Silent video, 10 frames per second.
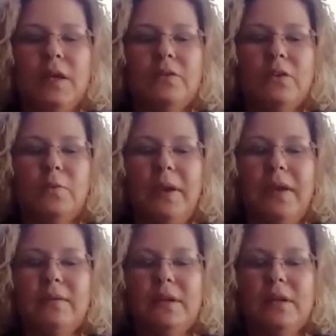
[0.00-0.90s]
So
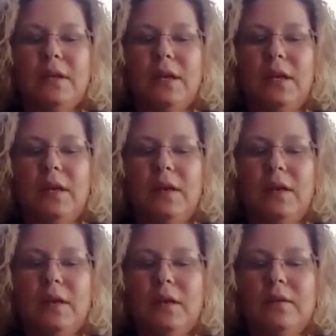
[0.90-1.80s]
basically,
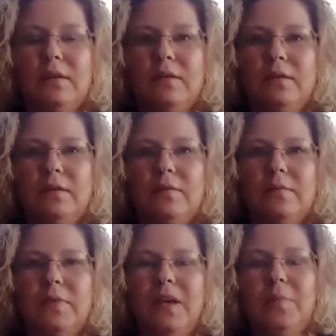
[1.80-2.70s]

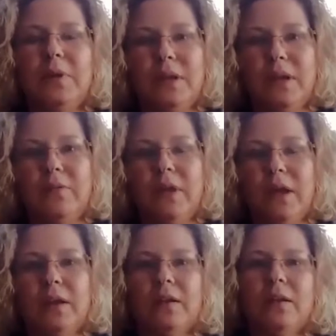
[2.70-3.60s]
he believed
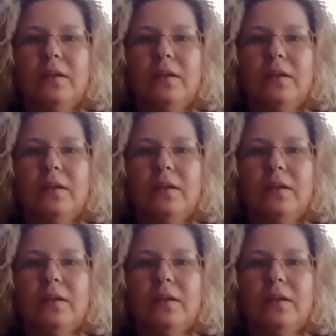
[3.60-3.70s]
that